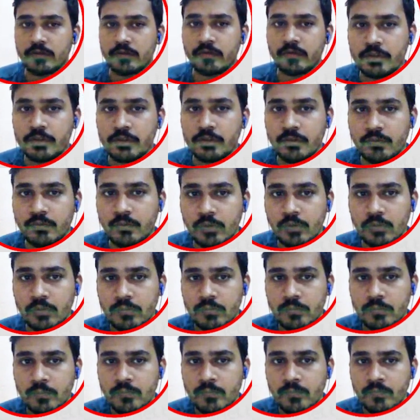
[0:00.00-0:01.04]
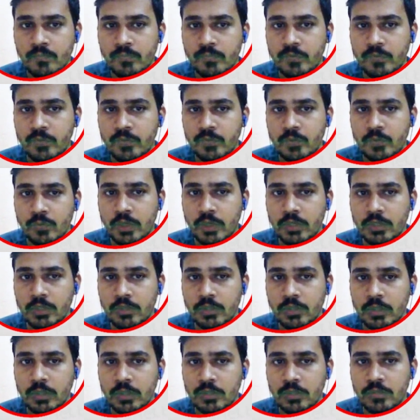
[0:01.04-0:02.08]
First of all, you write a
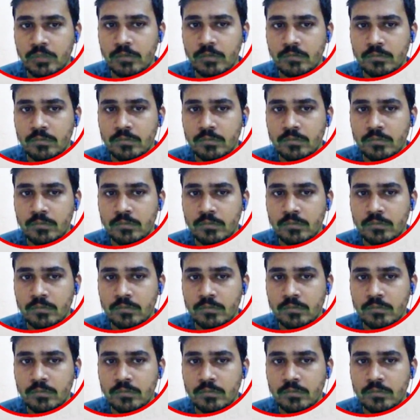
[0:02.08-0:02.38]
letter.